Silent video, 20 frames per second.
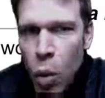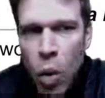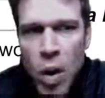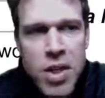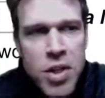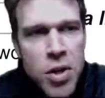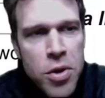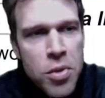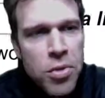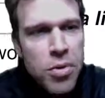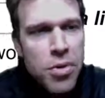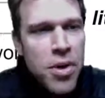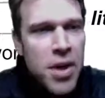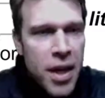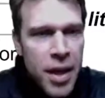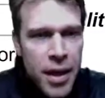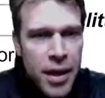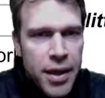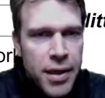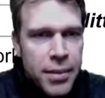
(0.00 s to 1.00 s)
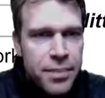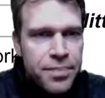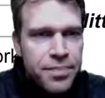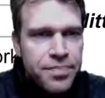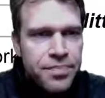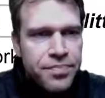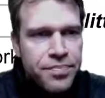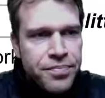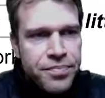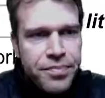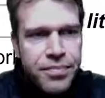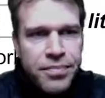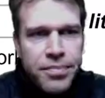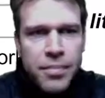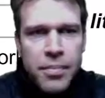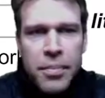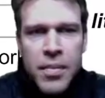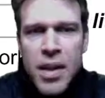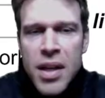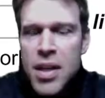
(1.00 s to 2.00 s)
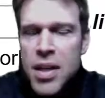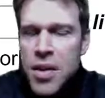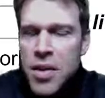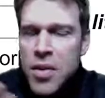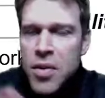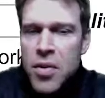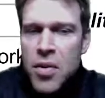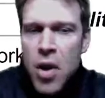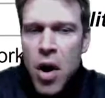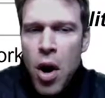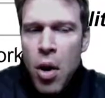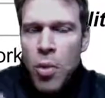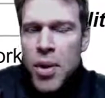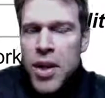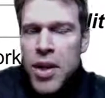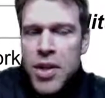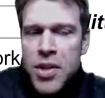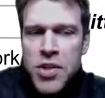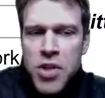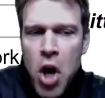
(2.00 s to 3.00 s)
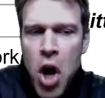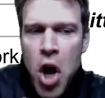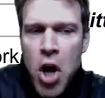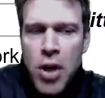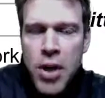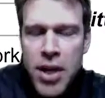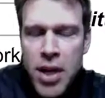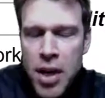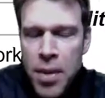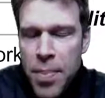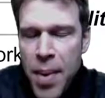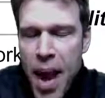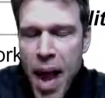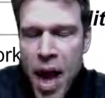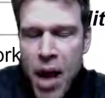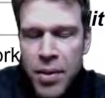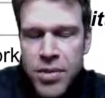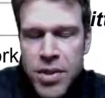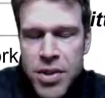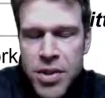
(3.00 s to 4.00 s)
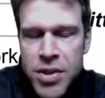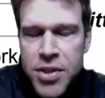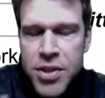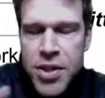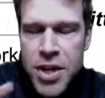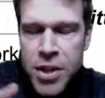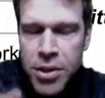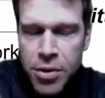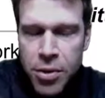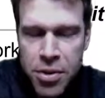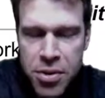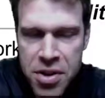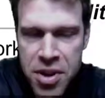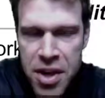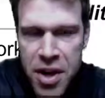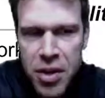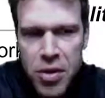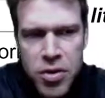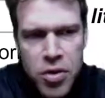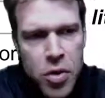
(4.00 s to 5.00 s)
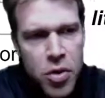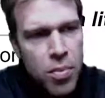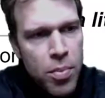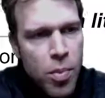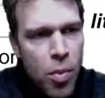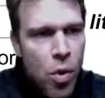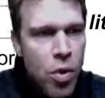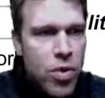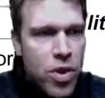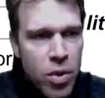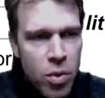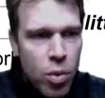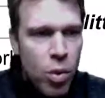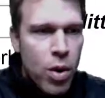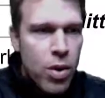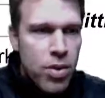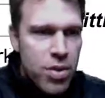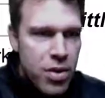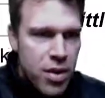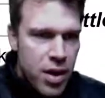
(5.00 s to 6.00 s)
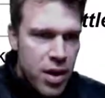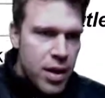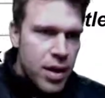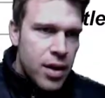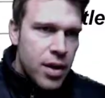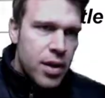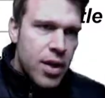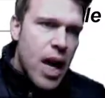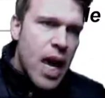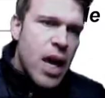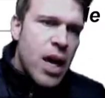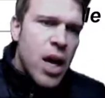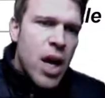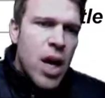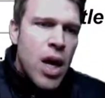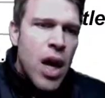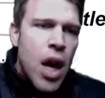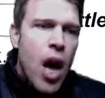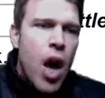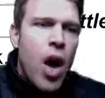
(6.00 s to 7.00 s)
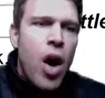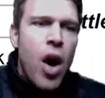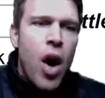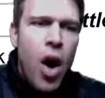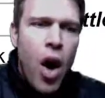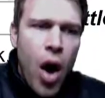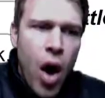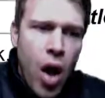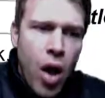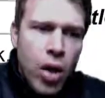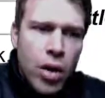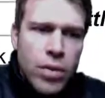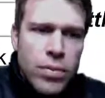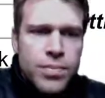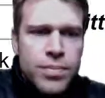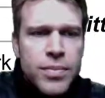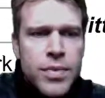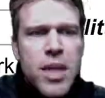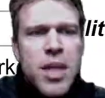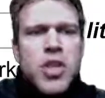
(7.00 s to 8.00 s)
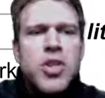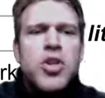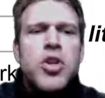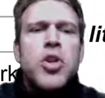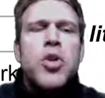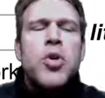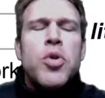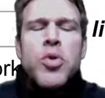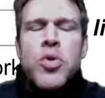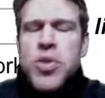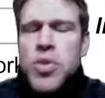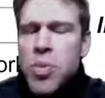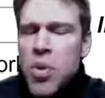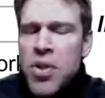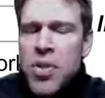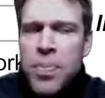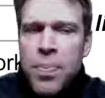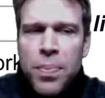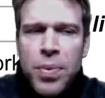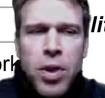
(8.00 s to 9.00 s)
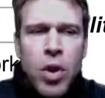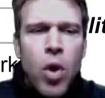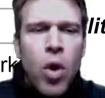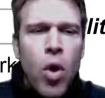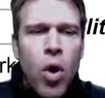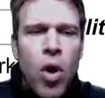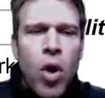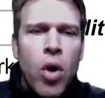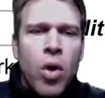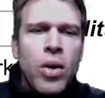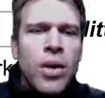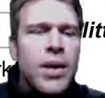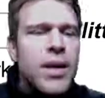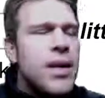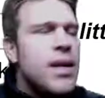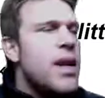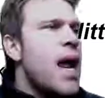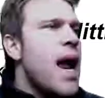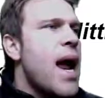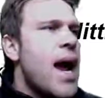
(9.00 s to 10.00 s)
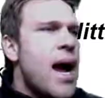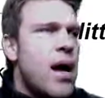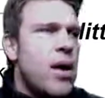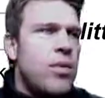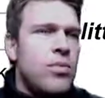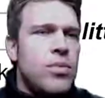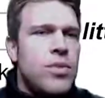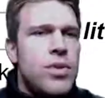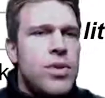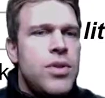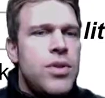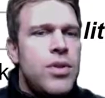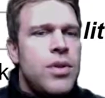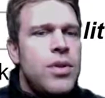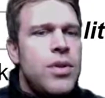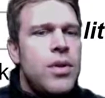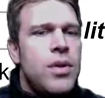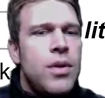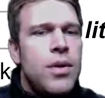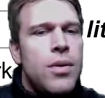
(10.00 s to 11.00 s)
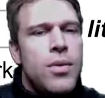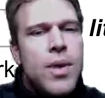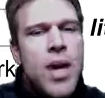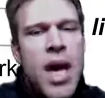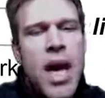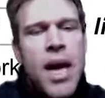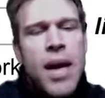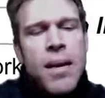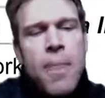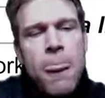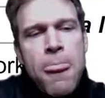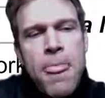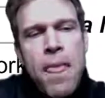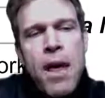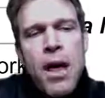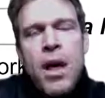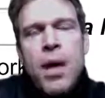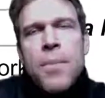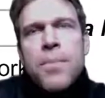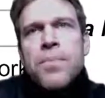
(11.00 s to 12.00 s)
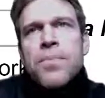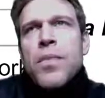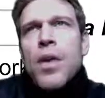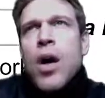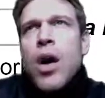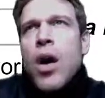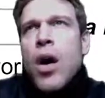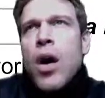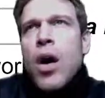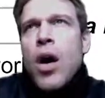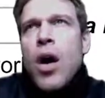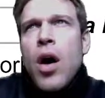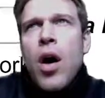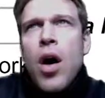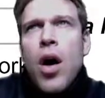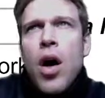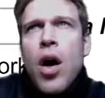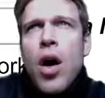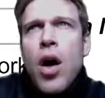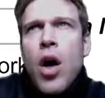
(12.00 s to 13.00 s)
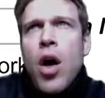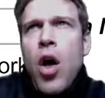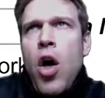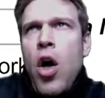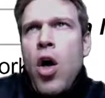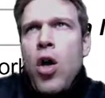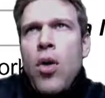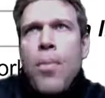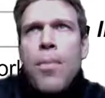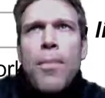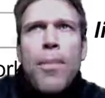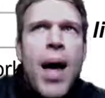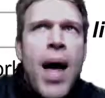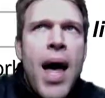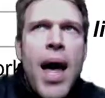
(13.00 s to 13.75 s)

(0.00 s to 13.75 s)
what do you think? Are we talking about singular things or more than one thing? Okay, all is used with plural nouns. Okay, all